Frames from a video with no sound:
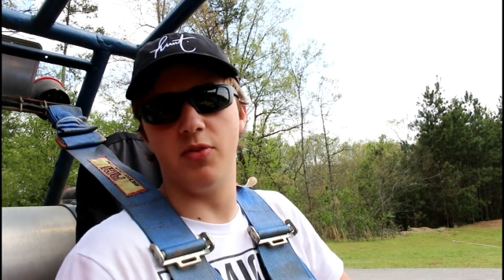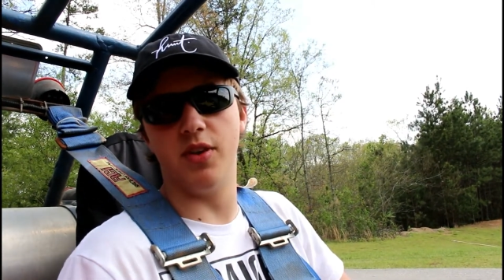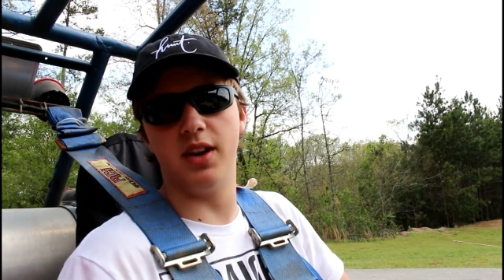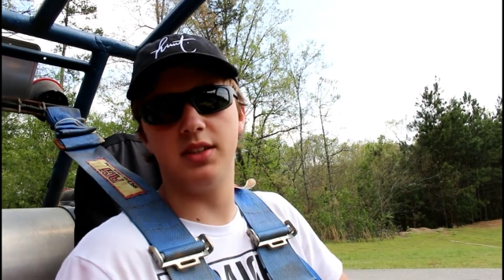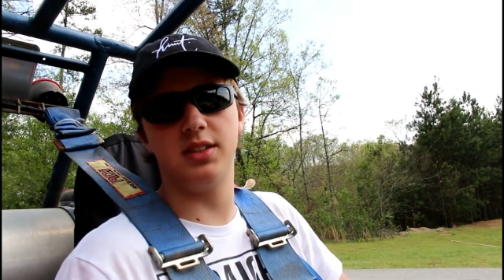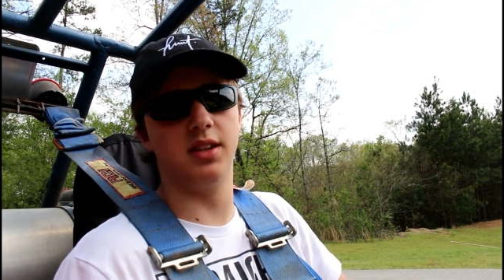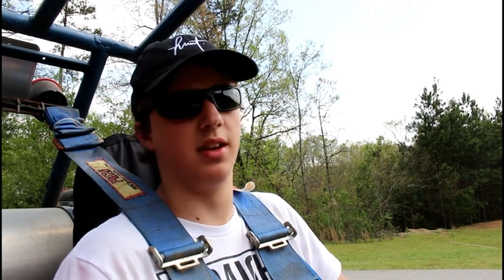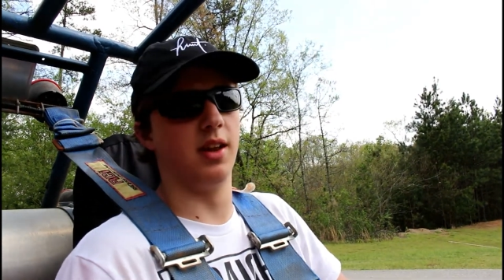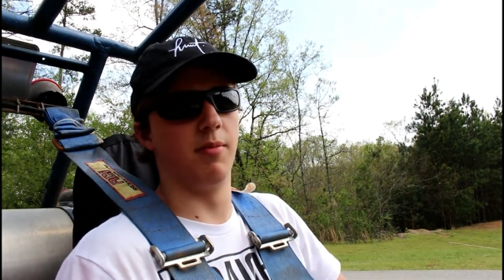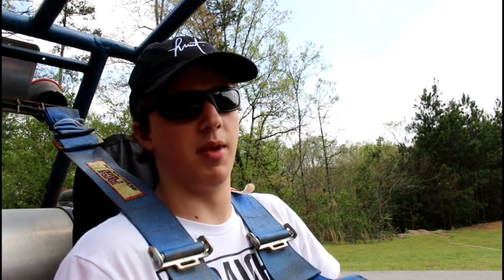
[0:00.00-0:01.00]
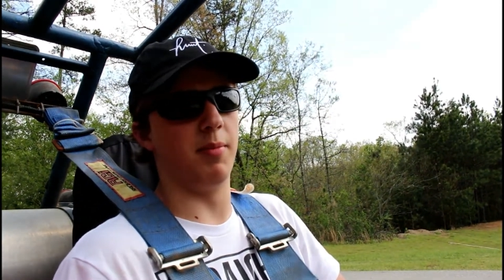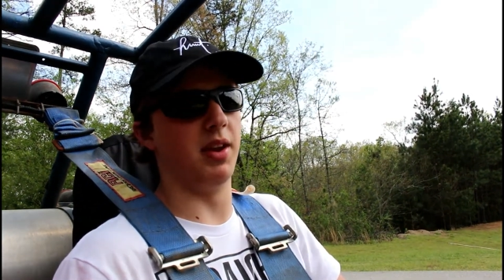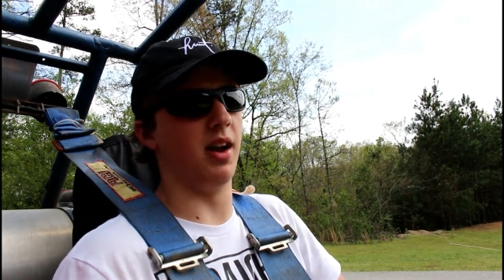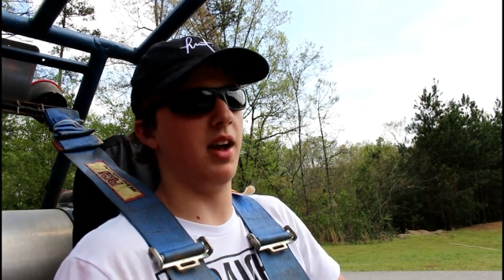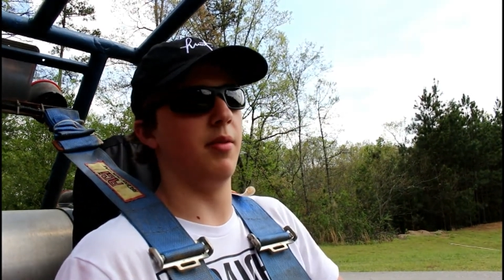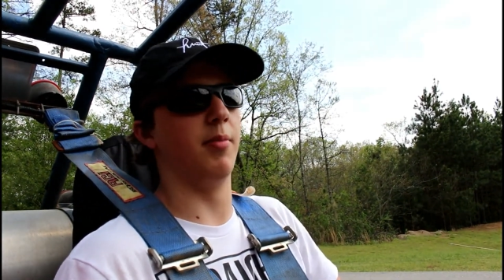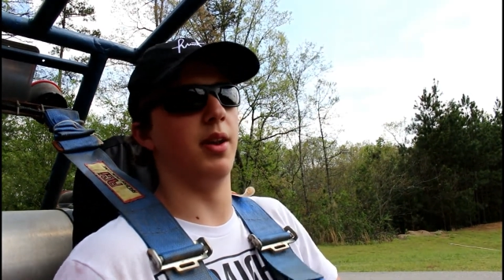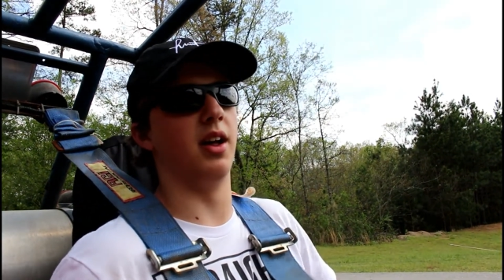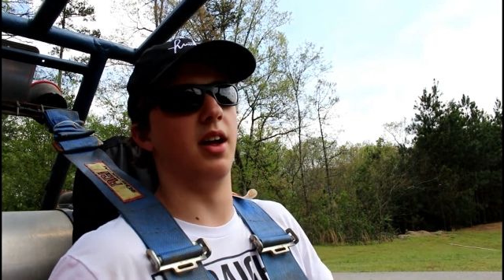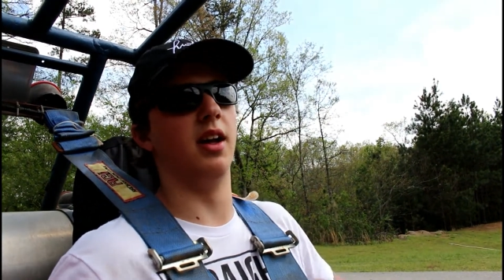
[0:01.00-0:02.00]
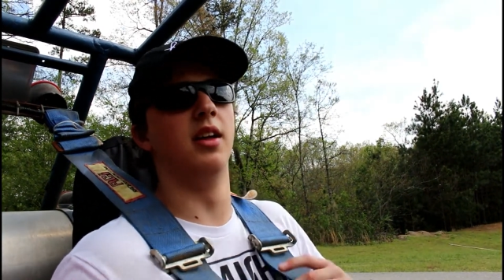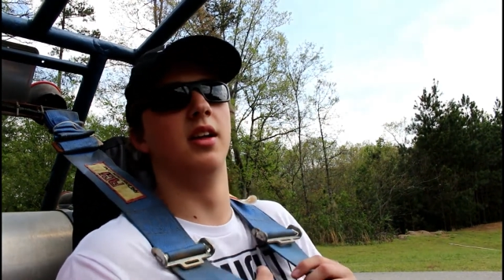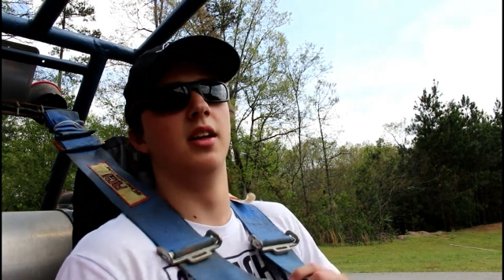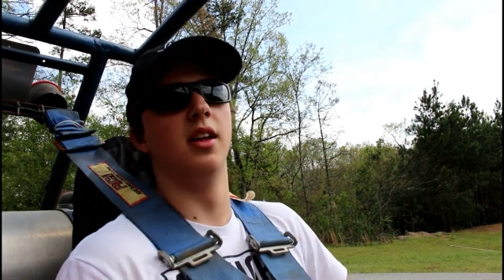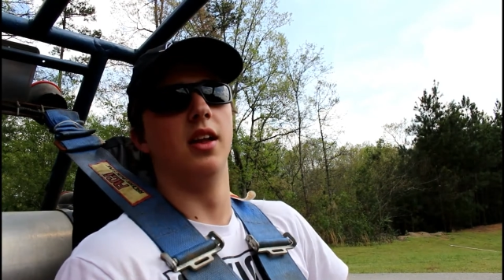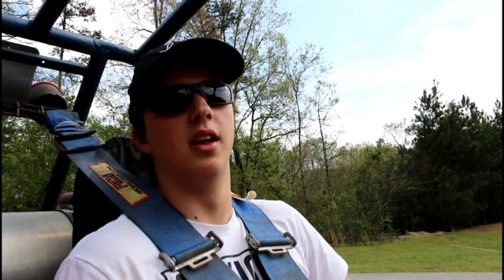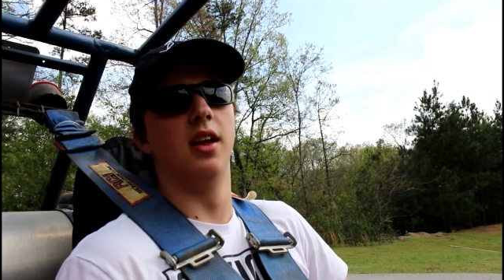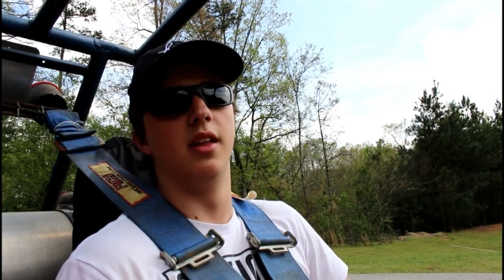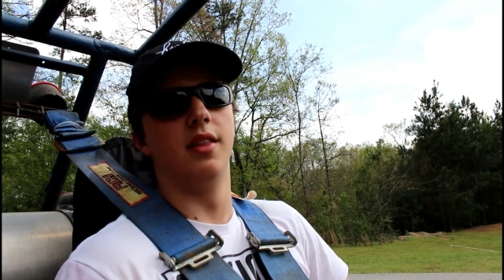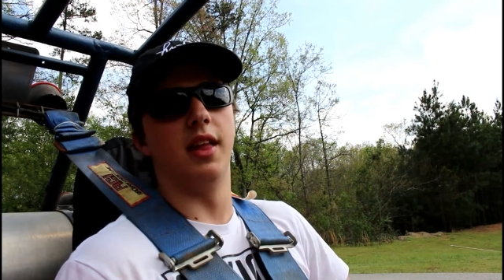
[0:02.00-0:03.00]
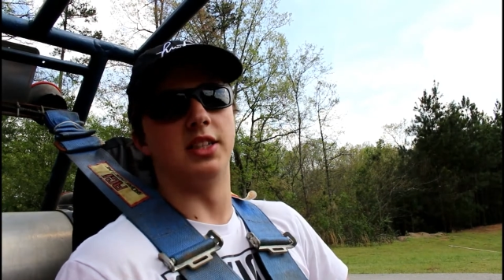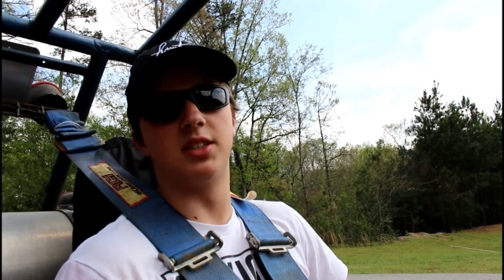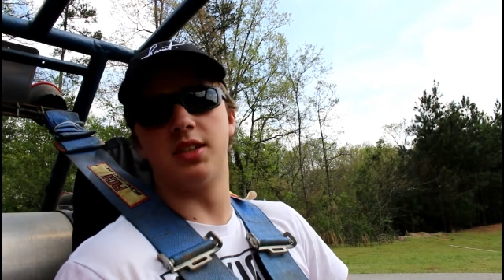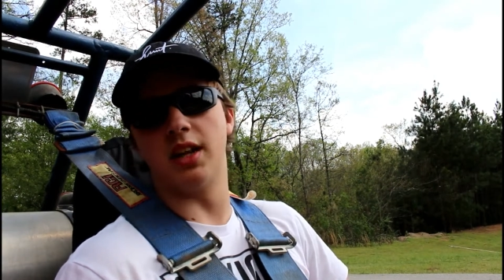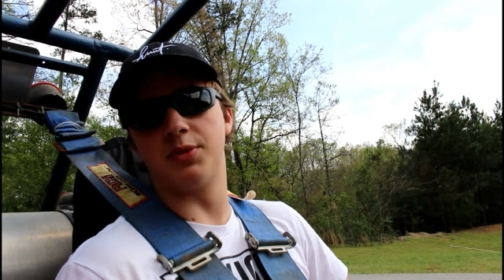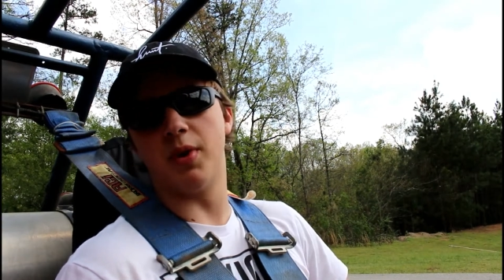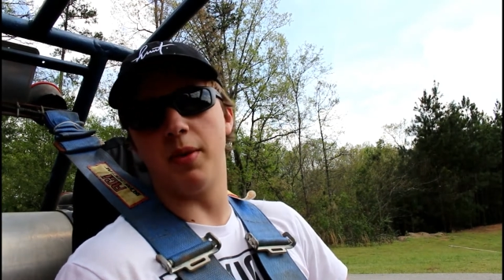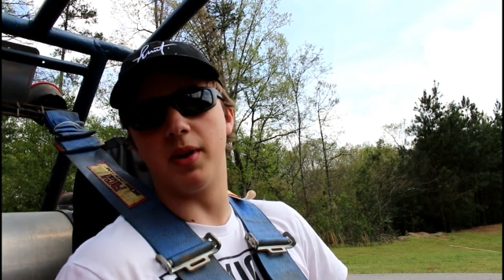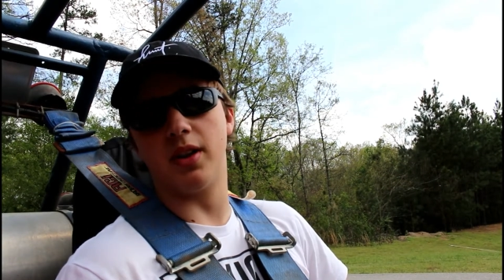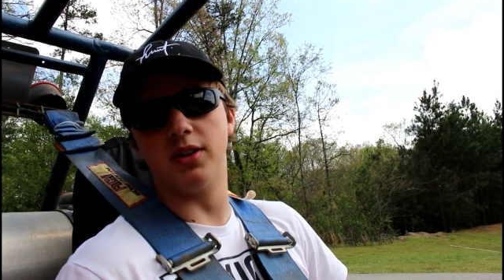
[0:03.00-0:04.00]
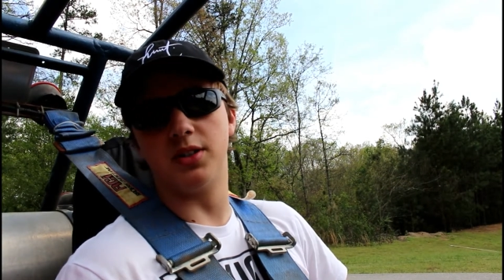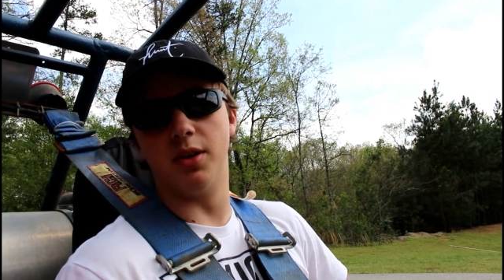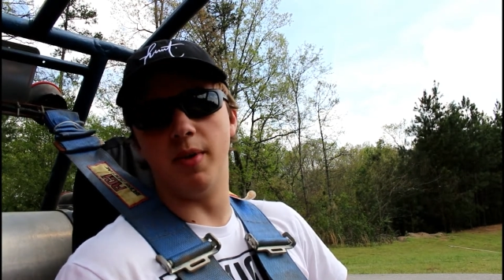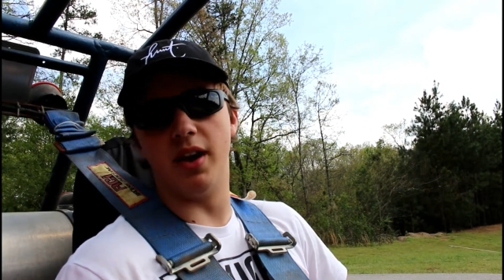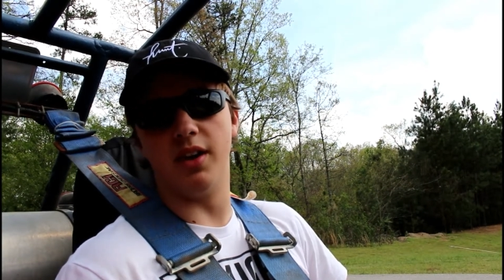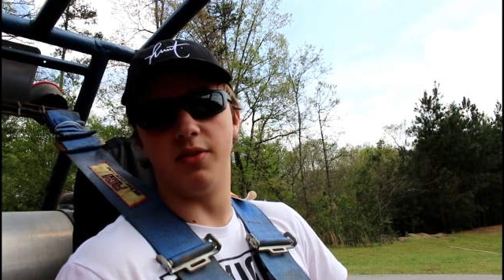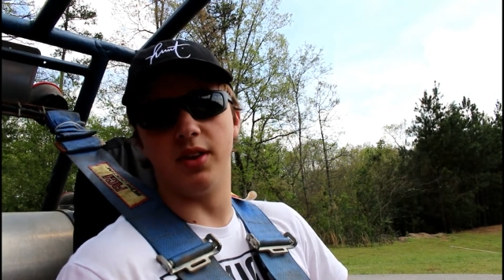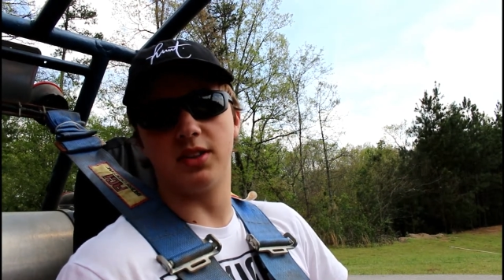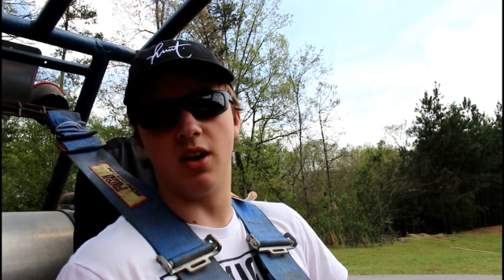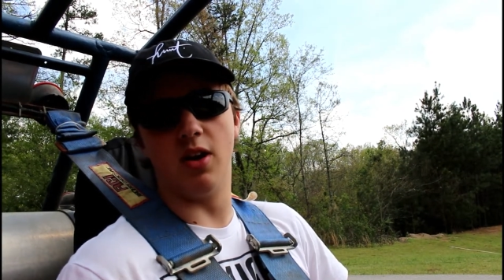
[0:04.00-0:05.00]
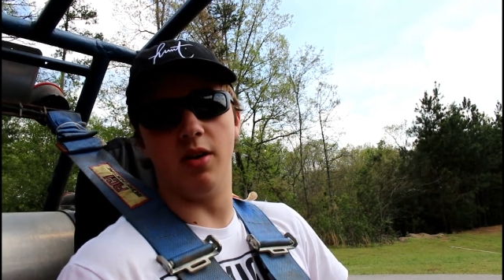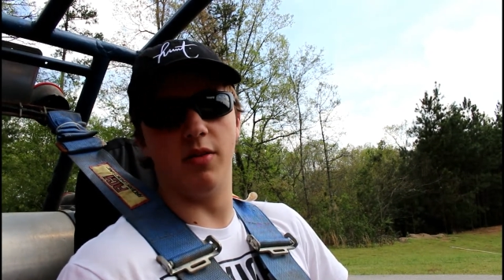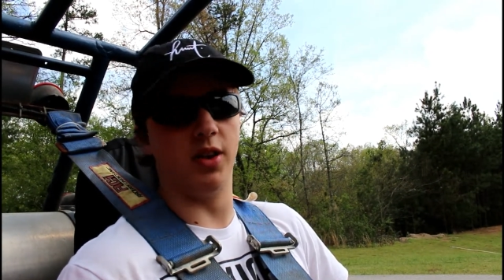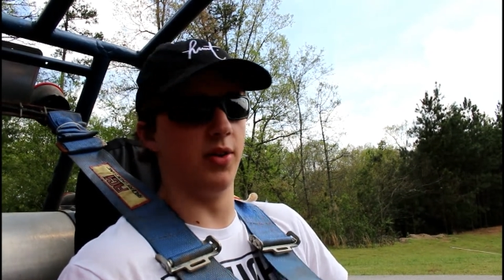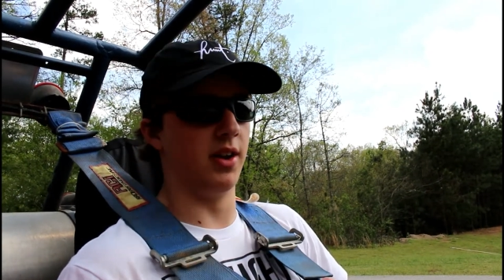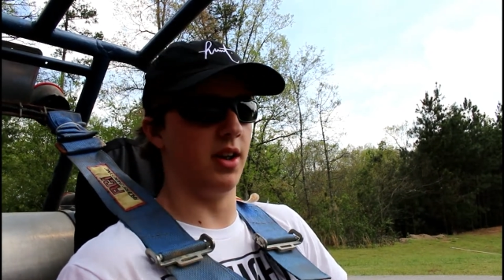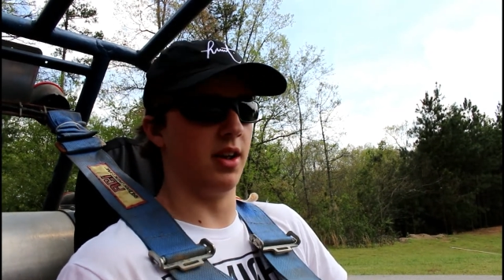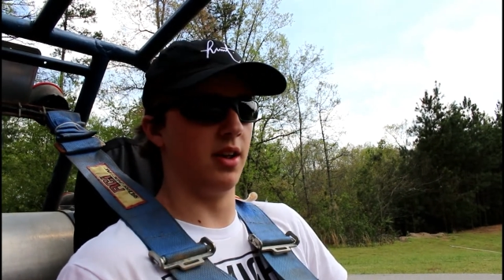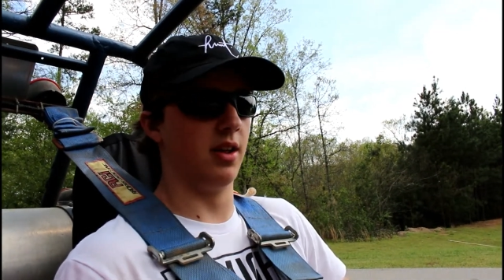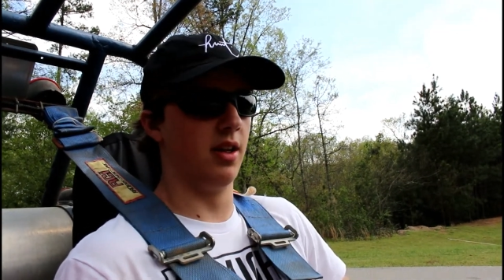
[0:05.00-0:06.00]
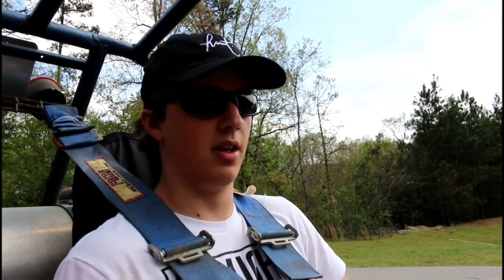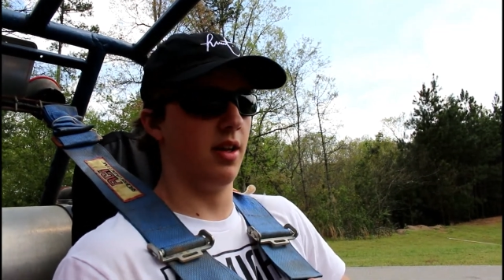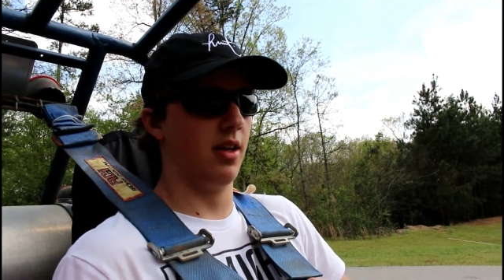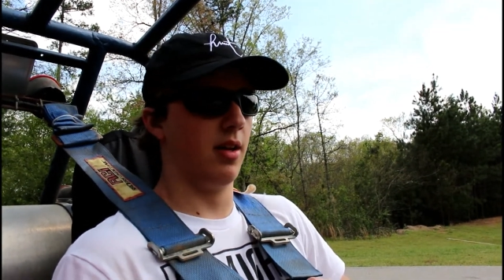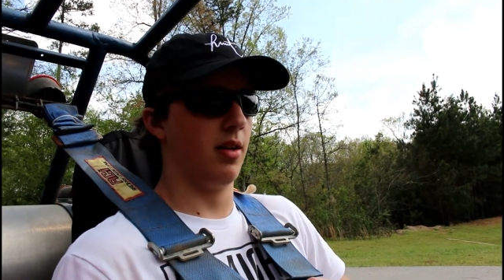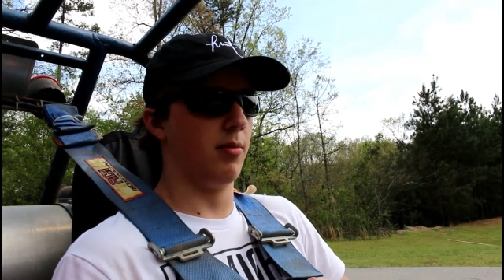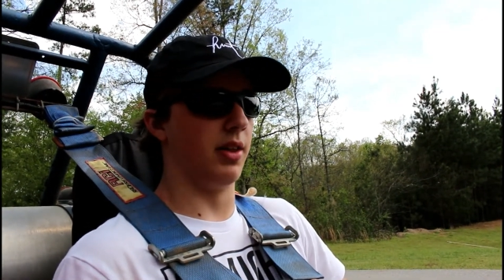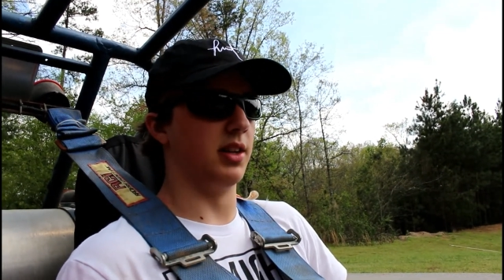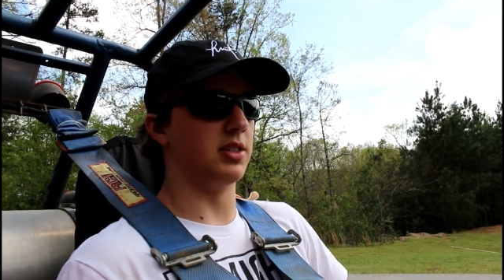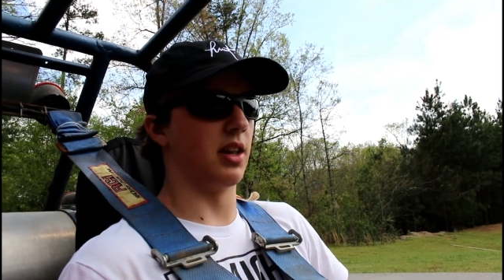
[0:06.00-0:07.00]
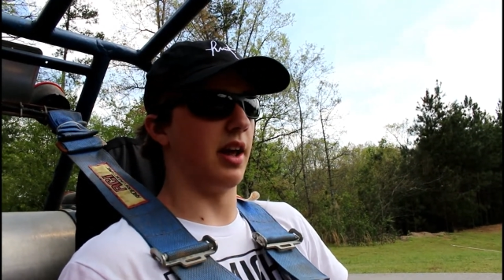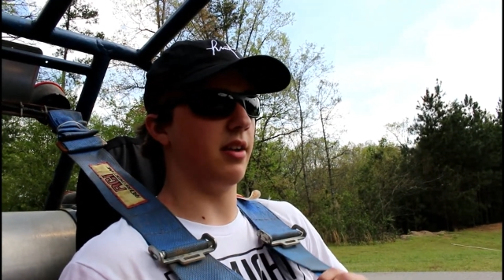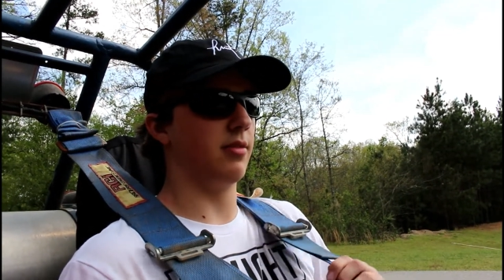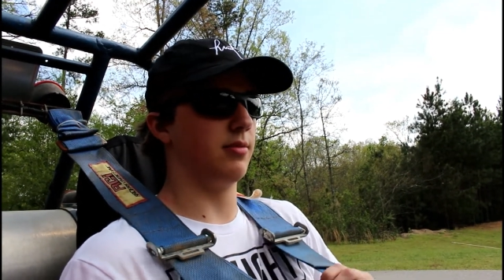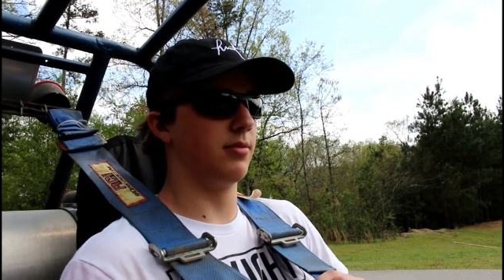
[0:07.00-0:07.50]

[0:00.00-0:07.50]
footage, maybe not, but that's probably close to about it for this car review. And please like,